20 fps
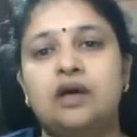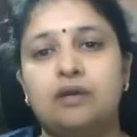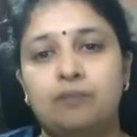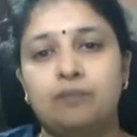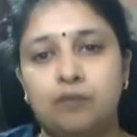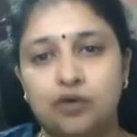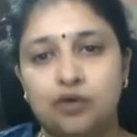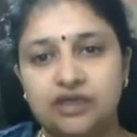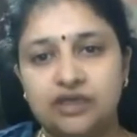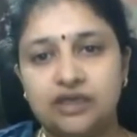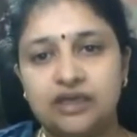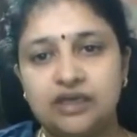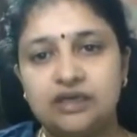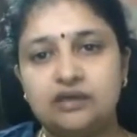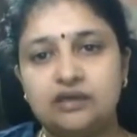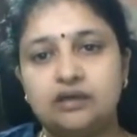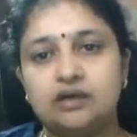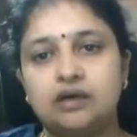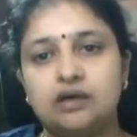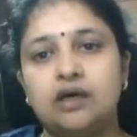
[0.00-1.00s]
put
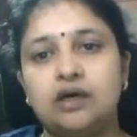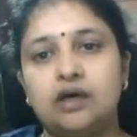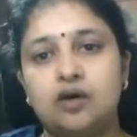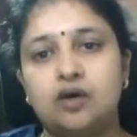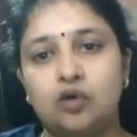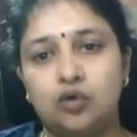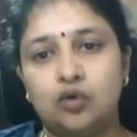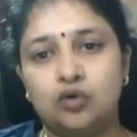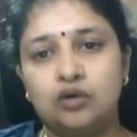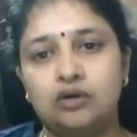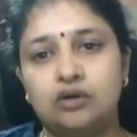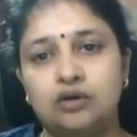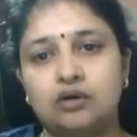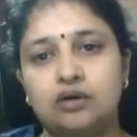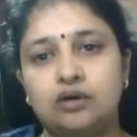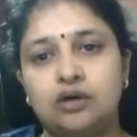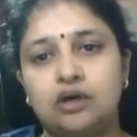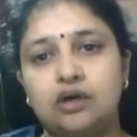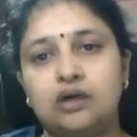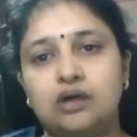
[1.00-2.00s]
in a hole,
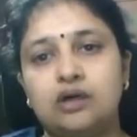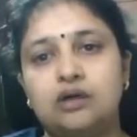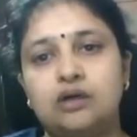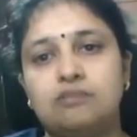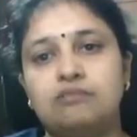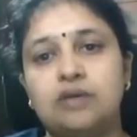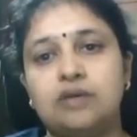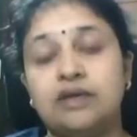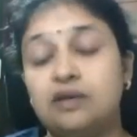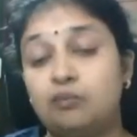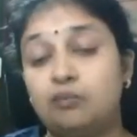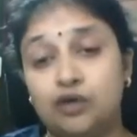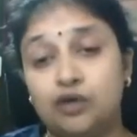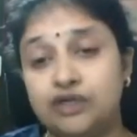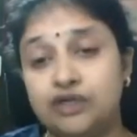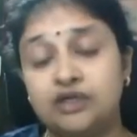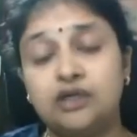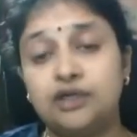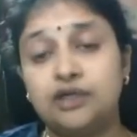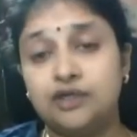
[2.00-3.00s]

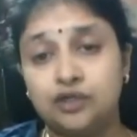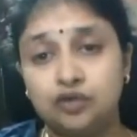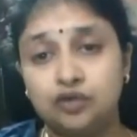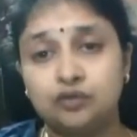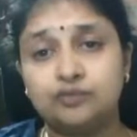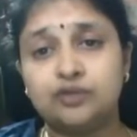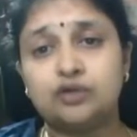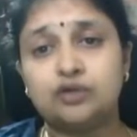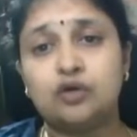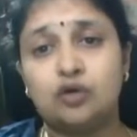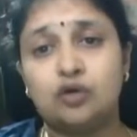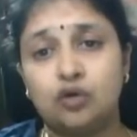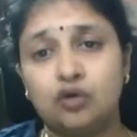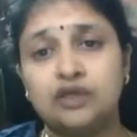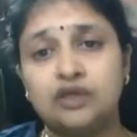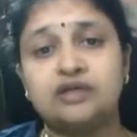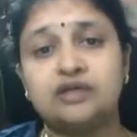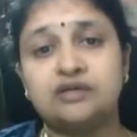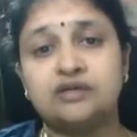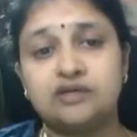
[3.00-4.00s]
put in a tube through a
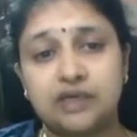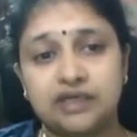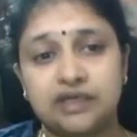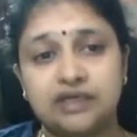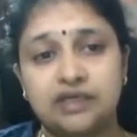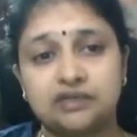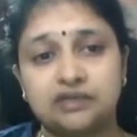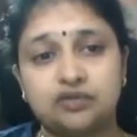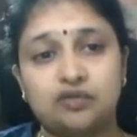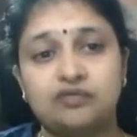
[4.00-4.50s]
hole in a trachea.